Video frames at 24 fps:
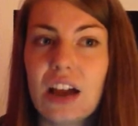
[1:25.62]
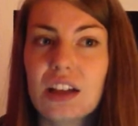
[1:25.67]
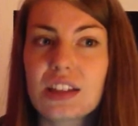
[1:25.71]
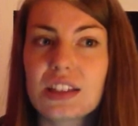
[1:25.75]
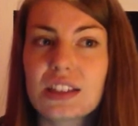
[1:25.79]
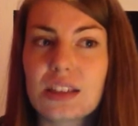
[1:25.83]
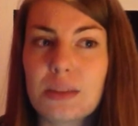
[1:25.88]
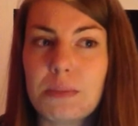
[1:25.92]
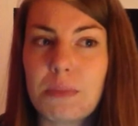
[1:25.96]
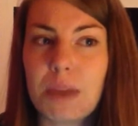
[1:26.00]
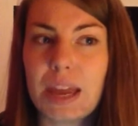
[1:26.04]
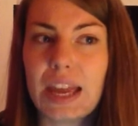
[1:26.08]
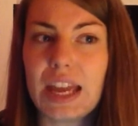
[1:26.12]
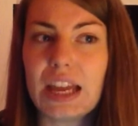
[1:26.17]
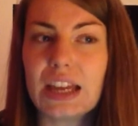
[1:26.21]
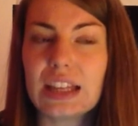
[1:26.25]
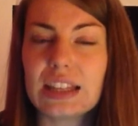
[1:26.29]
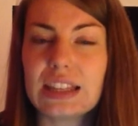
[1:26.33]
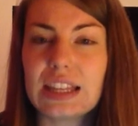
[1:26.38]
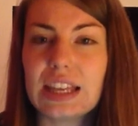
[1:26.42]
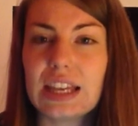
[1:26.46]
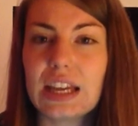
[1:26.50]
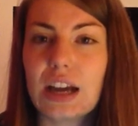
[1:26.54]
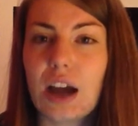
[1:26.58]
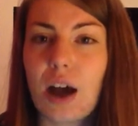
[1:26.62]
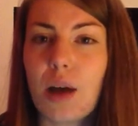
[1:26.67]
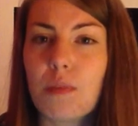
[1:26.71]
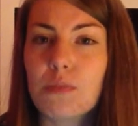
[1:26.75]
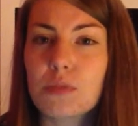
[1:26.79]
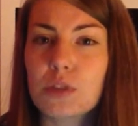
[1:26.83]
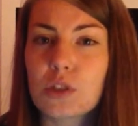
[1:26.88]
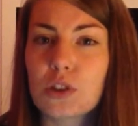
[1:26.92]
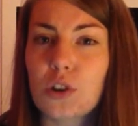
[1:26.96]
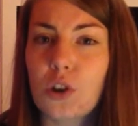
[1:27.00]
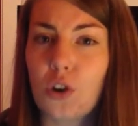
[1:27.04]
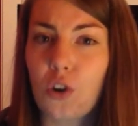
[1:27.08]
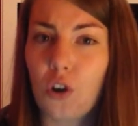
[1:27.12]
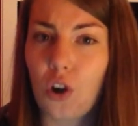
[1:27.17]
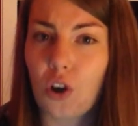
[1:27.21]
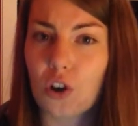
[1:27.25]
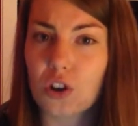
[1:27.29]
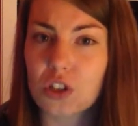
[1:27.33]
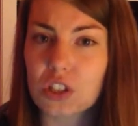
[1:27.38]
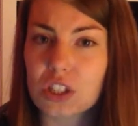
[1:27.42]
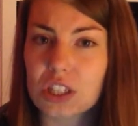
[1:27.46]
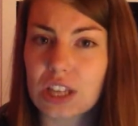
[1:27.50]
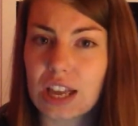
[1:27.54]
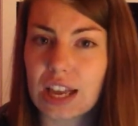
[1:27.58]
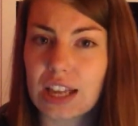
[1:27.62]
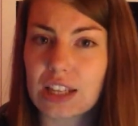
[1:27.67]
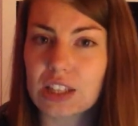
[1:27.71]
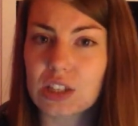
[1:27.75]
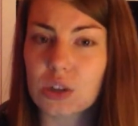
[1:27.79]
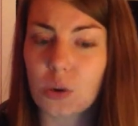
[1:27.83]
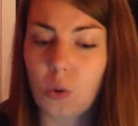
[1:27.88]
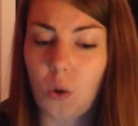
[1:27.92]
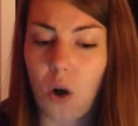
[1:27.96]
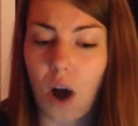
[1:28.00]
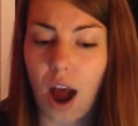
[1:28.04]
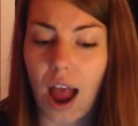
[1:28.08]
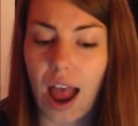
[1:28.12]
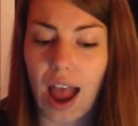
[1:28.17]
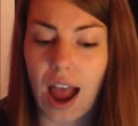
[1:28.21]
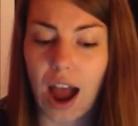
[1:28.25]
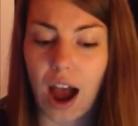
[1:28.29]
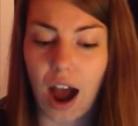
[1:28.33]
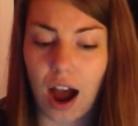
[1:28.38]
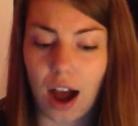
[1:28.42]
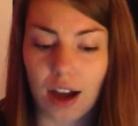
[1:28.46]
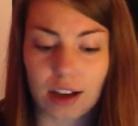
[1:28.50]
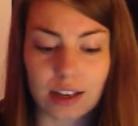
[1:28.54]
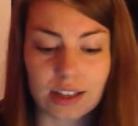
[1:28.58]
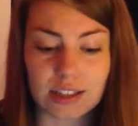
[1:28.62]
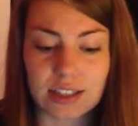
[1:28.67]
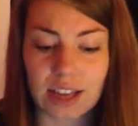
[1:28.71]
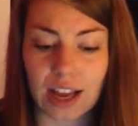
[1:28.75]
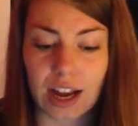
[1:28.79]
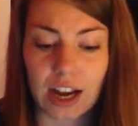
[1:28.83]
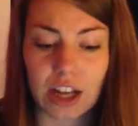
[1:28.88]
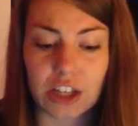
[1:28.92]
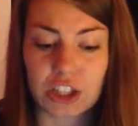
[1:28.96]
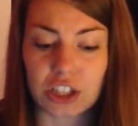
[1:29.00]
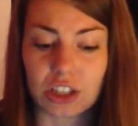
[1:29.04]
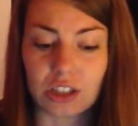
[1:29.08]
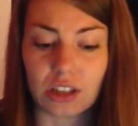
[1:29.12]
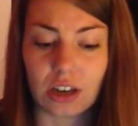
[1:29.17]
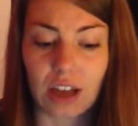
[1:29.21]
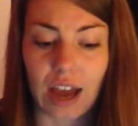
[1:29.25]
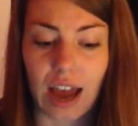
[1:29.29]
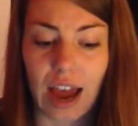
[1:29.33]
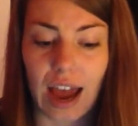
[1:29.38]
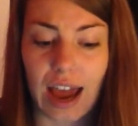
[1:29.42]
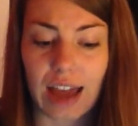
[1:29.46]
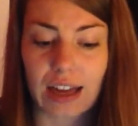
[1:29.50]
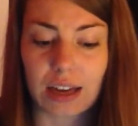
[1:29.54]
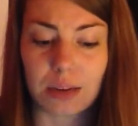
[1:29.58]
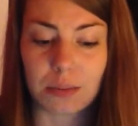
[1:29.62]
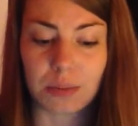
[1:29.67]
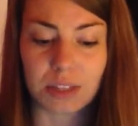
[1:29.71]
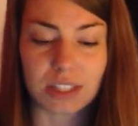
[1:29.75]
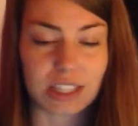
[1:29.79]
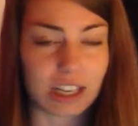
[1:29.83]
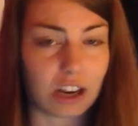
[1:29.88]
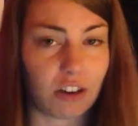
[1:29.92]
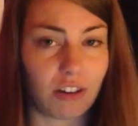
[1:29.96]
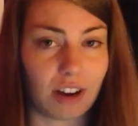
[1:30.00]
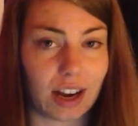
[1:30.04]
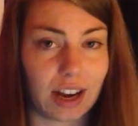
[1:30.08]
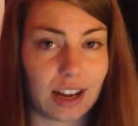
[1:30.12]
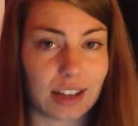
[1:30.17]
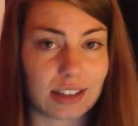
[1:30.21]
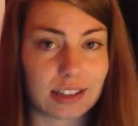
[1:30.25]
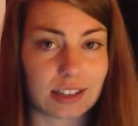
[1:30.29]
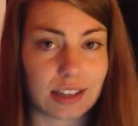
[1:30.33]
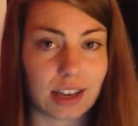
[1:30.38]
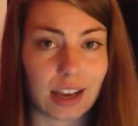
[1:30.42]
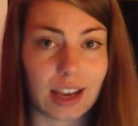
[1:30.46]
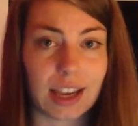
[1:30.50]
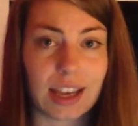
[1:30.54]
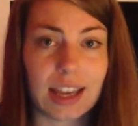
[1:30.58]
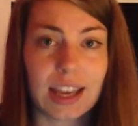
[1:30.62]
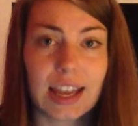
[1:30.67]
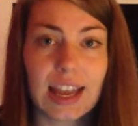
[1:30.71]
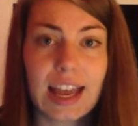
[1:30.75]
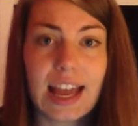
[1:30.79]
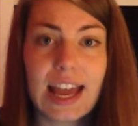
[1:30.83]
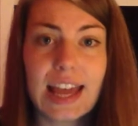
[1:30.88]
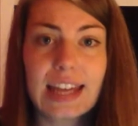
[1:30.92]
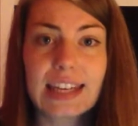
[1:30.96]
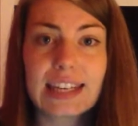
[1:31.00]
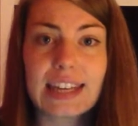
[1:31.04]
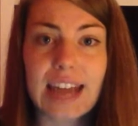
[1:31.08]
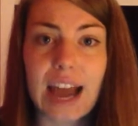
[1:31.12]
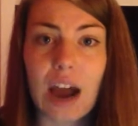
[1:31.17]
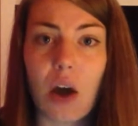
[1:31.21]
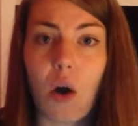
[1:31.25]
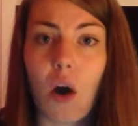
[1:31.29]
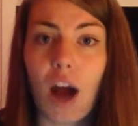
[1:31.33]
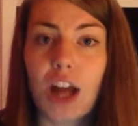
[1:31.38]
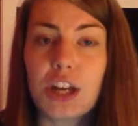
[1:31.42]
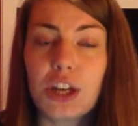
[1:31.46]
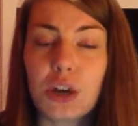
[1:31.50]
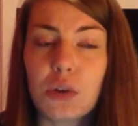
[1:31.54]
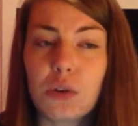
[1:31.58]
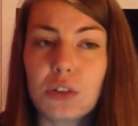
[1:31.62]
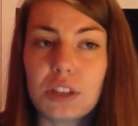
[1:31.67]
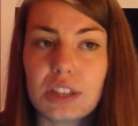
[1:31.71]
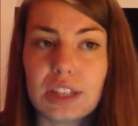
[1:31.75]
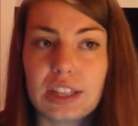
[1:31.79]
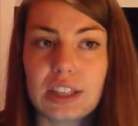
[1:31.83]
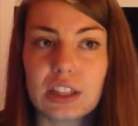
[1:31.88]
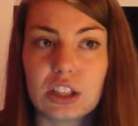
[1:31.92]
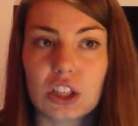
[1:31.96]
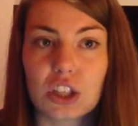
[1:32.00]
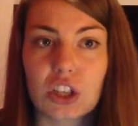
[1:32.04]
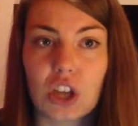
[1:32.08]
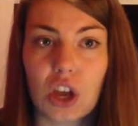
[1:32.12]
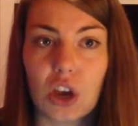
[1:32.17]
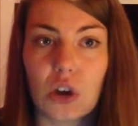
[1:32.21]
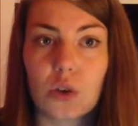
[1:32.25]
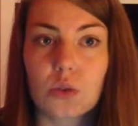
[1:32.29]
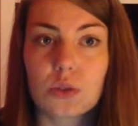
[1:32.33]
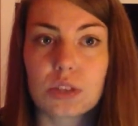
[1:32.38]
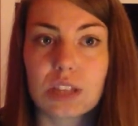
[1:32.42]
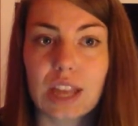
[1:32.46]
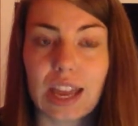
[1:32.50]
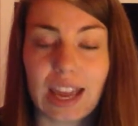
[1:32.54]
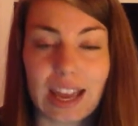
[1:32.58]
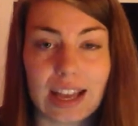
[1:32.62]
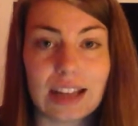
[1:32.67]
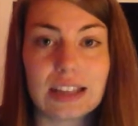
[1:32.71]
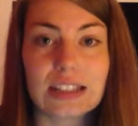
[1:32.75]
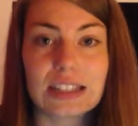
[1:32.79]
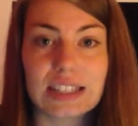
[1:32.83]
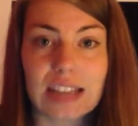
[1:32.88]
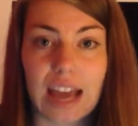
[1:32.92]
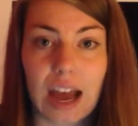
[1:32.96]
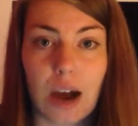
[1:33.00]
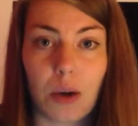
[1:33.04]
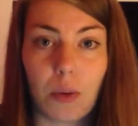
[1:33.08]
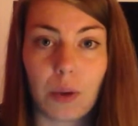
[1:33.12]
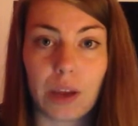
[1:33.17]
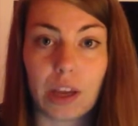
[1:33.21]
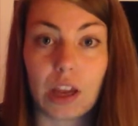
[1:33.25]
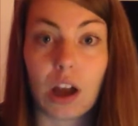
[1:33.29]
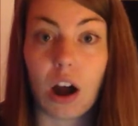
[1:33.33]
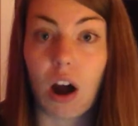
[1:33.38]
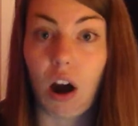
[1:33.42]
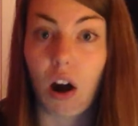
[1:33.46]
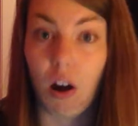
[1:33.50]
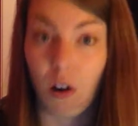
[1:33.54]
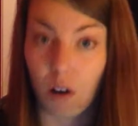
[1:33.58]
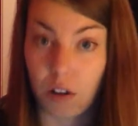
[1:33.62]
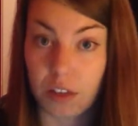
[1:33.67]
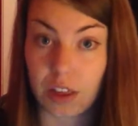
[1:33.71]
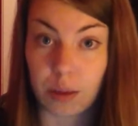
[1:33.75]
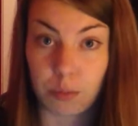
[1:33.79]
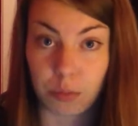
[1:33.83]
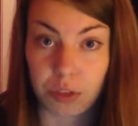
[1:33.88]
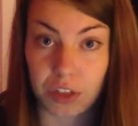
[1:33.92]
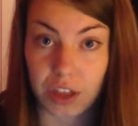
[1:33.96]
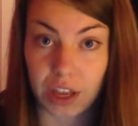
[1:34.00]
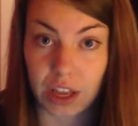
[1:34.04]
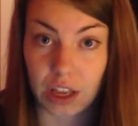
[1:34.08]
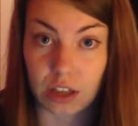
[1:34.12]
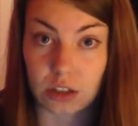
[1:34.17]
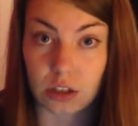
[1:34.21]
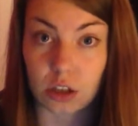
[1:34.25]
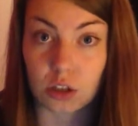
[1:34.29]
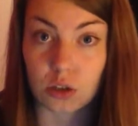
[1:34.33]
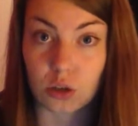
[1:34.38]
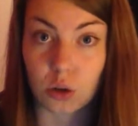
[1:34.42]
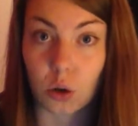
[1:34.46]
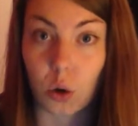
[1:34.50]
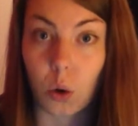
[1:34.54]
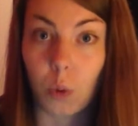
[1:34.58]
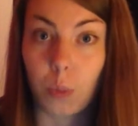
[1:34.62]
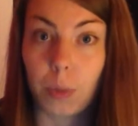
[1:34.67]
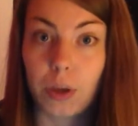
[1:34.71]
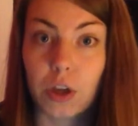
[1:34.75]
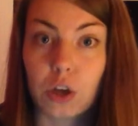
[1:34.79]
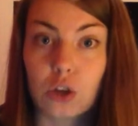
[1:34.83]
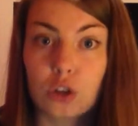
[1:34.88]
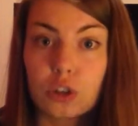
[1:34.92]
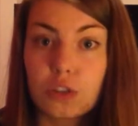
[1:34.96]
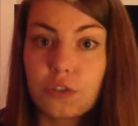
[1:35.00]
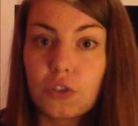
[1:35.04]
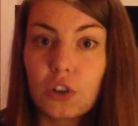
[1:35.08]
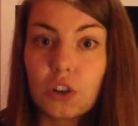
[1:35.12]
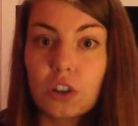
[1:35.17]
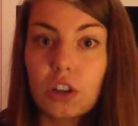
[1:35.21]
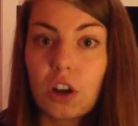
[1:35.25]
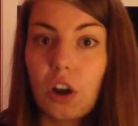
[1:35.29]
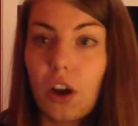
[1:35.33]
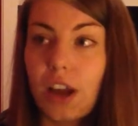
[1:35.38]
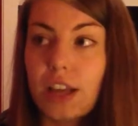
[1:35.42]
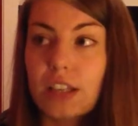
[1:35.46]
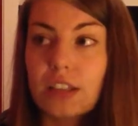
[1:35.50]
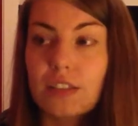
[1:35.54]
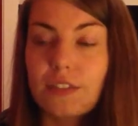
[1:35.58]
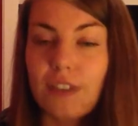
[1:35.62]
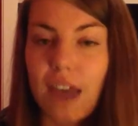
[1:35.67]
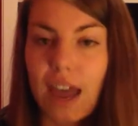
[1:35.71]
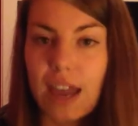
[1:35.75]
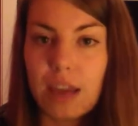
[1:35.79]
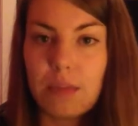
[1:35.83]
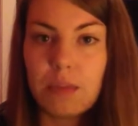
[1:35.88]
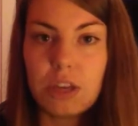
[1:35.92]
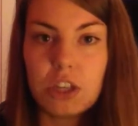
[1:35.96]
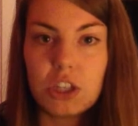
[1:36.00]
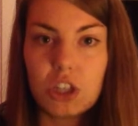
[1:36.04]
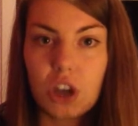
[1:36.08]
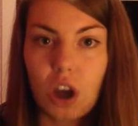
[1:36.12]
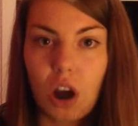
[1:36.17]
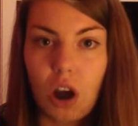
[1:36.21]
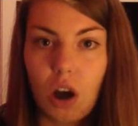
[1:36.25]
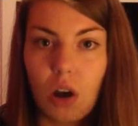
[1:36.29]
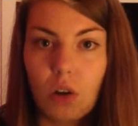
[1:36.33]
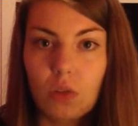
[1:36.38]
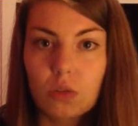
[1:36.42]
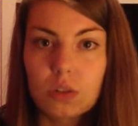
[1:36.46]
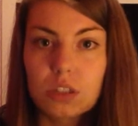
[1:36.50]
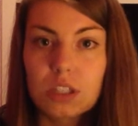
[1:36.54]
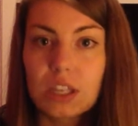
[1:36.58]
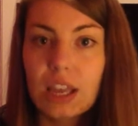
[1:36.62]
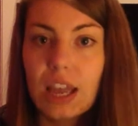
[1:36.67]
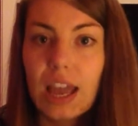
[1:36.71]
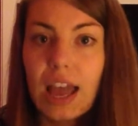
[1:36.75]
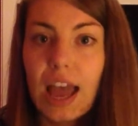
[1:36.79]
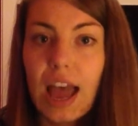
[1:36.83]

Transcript: to me, I think comes across as quite unintelligent and materialistic. Now, I don't think the girls in Towie are them things at all, because you've got the likes of Amy Childs